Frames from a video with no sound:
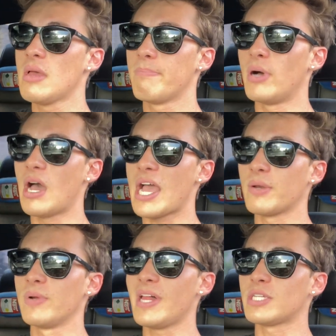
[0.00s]
But I
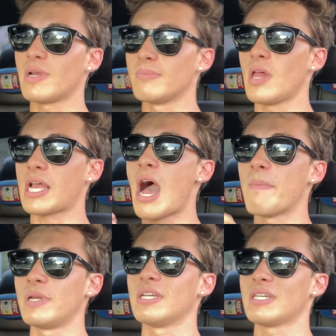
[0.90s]
could realize when I'm like
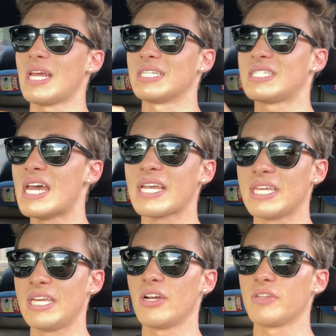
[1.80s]
hopping into that
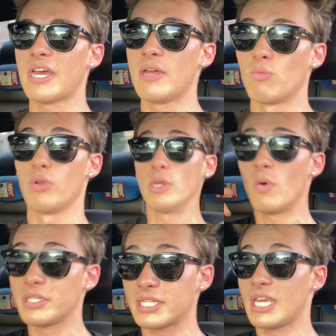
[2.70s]
second gear, then it really
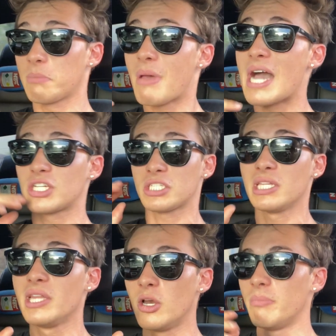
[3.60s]
wants to kick back just a
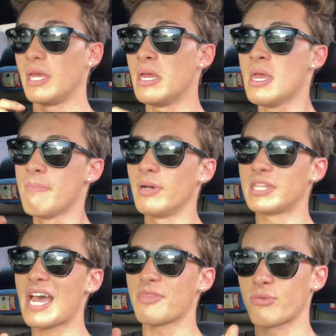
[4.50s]
little bit. But
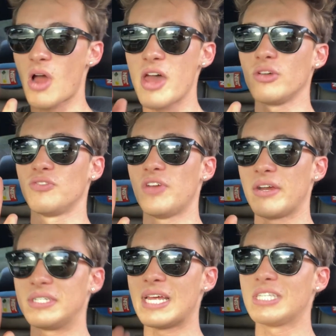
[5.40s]
that throttle is
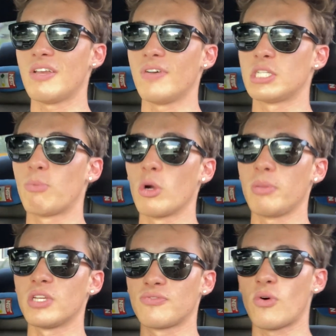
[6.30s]
very sensitive on Sport
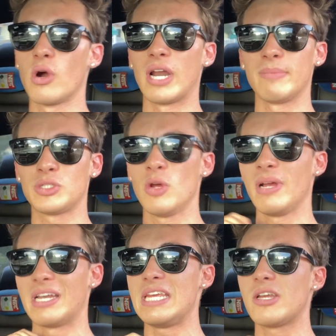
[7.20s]
Plus 4, and I'm
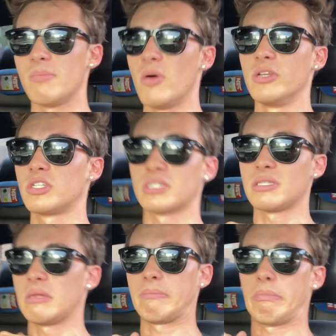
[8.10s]
assuming on Eco Mode it's just
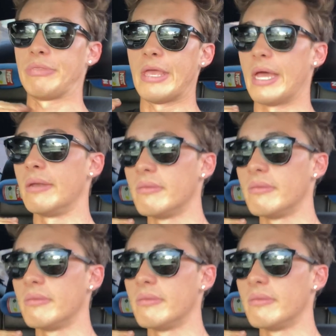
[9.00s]
dead.